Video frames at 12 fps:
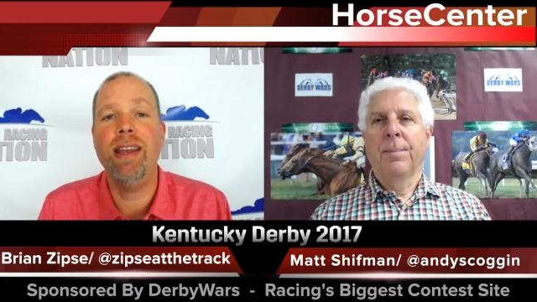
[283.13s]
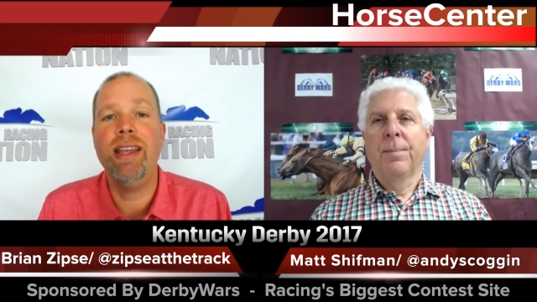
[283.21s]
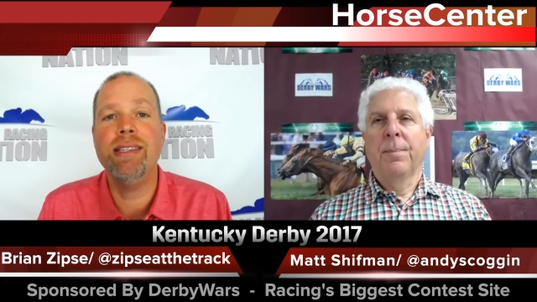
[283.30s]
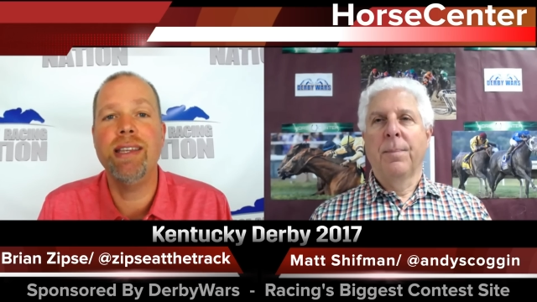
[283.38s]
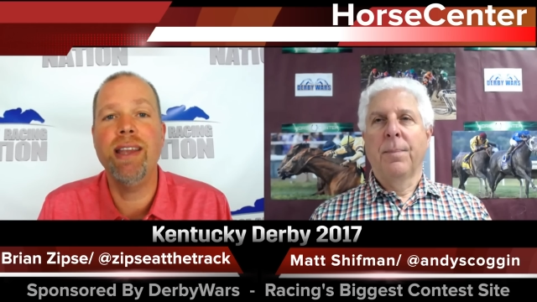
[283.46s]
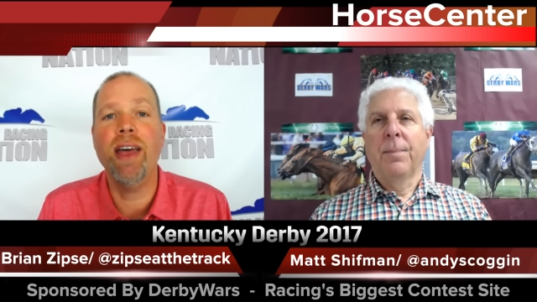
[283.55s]
Speaker 1: that
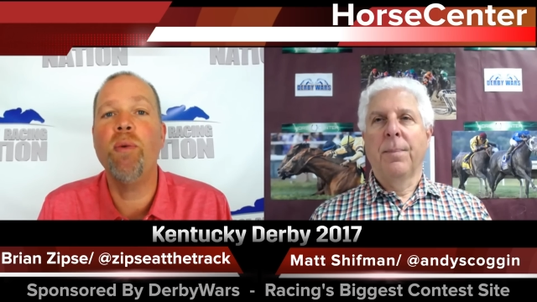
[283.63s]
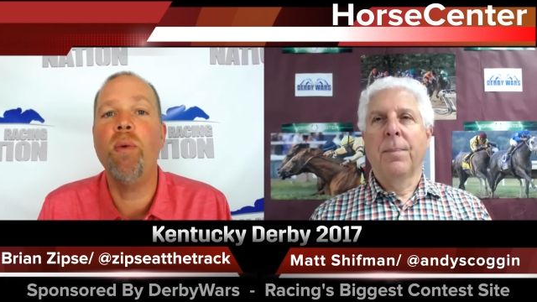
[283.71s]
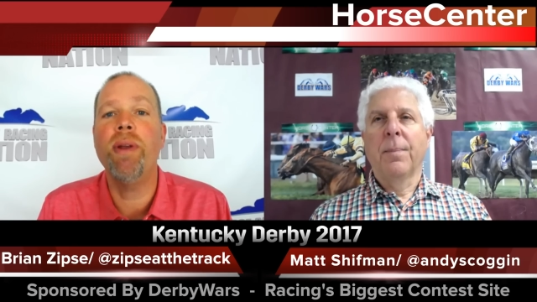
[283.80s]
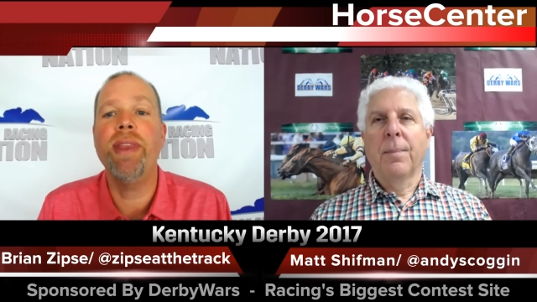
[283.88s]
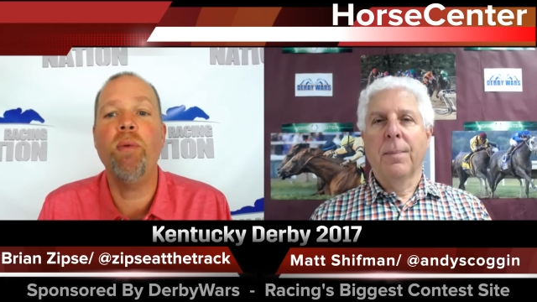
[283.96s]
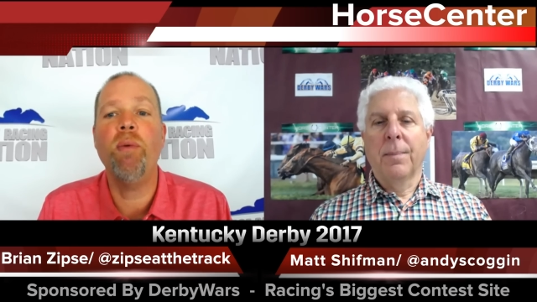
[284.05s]
he's another
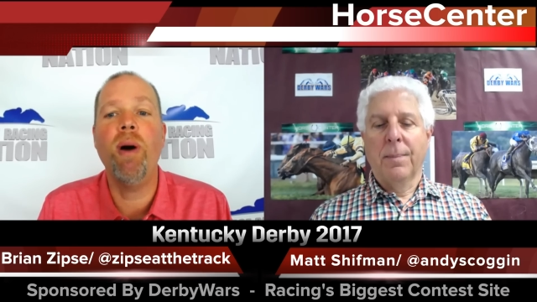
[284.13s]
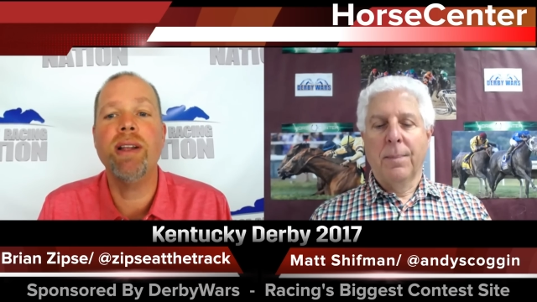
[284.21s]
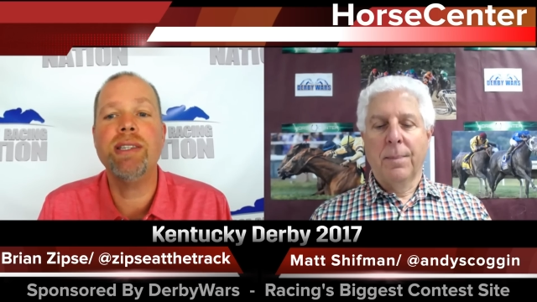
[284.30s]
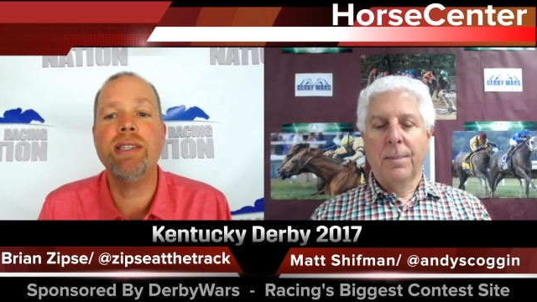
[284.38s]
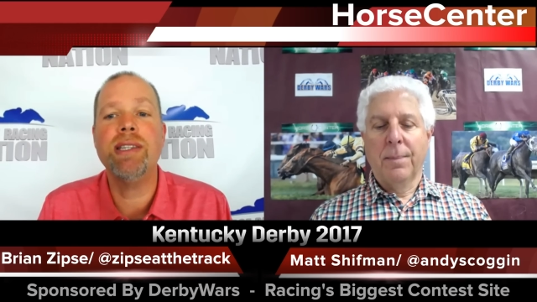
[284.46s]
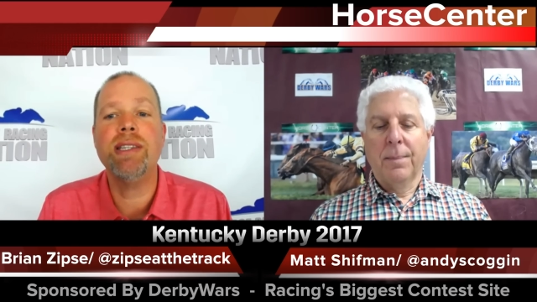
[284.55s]
one that
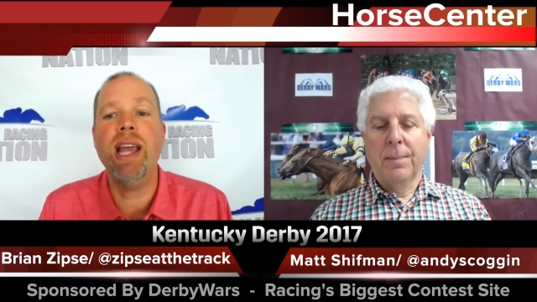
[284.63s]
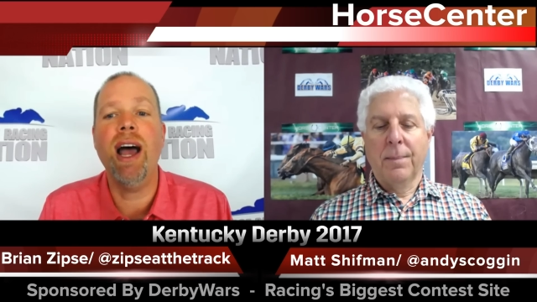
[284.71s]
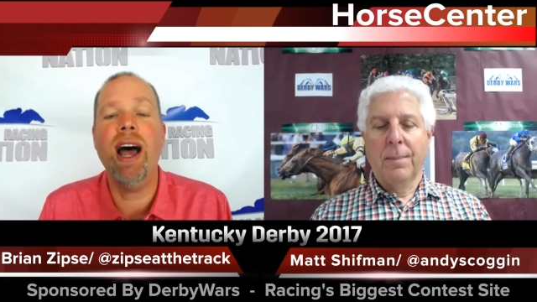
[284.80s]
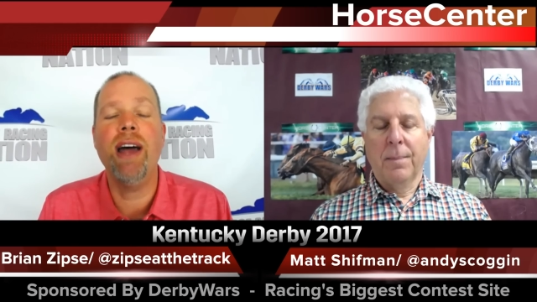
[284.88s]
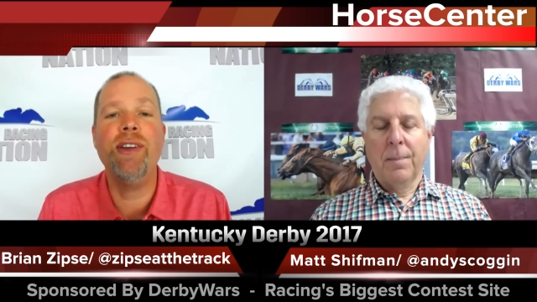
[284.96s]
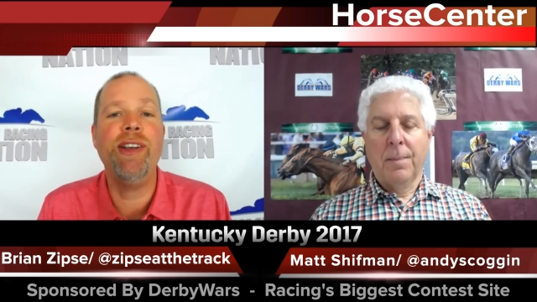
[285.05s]
wants to be
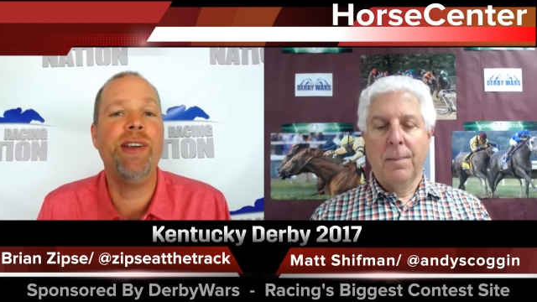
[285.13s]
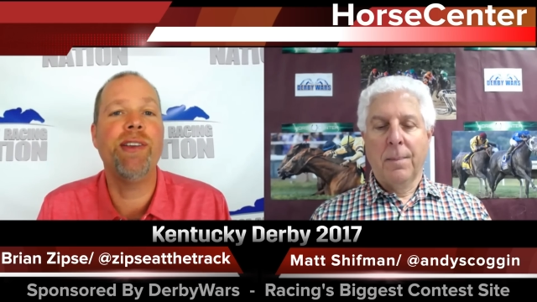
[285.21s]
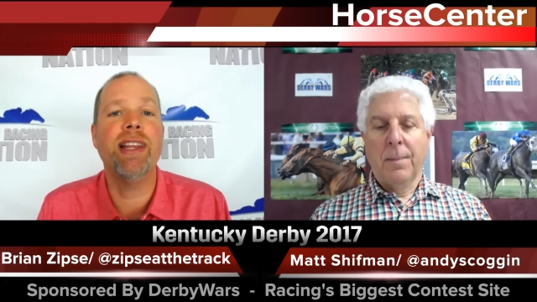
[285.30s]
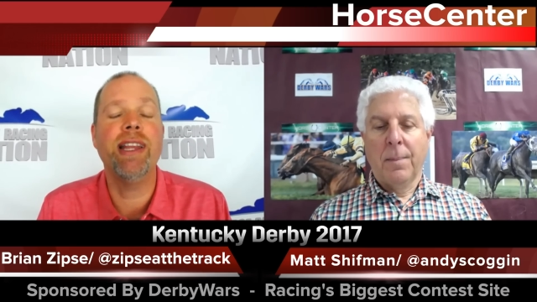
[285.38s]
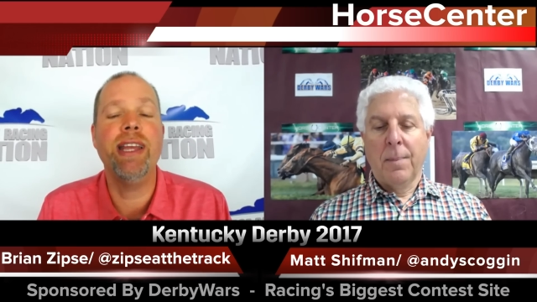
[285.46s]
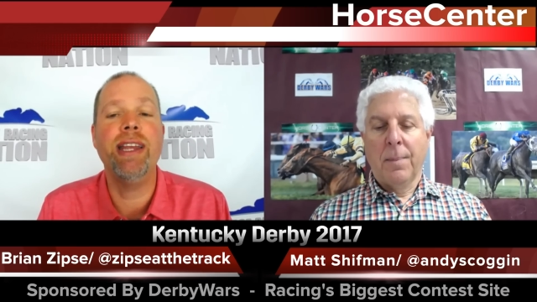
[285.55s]
on or near
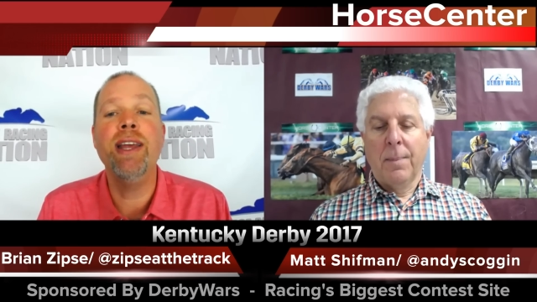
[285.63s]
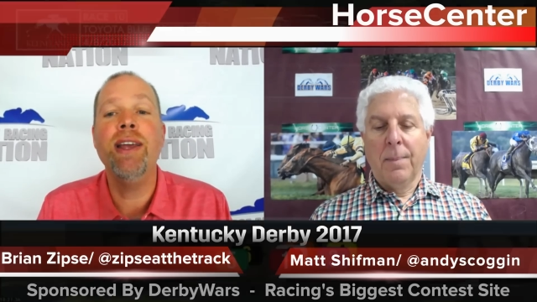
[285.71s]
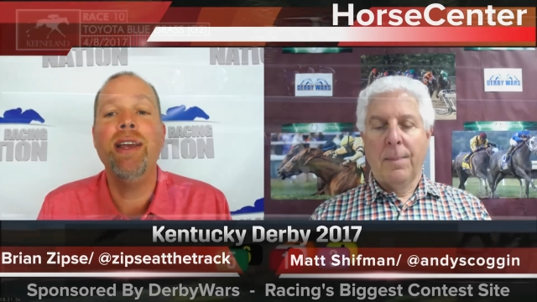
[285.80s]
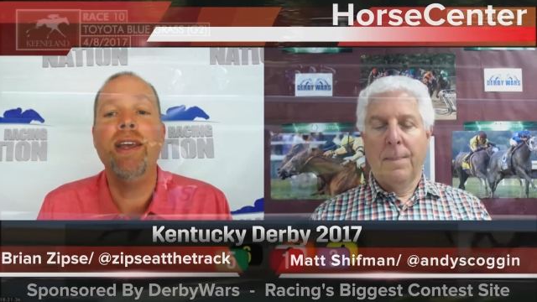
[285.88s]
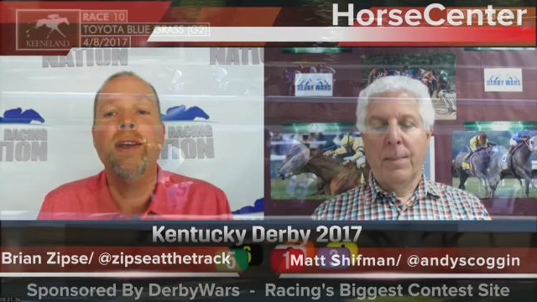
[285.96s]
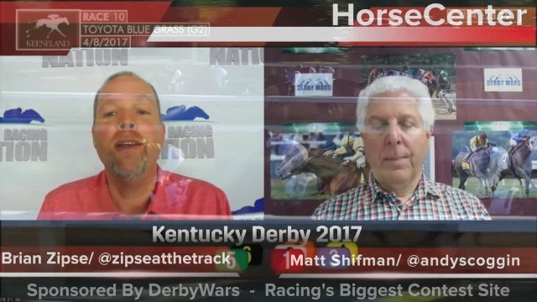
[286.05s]
the lead.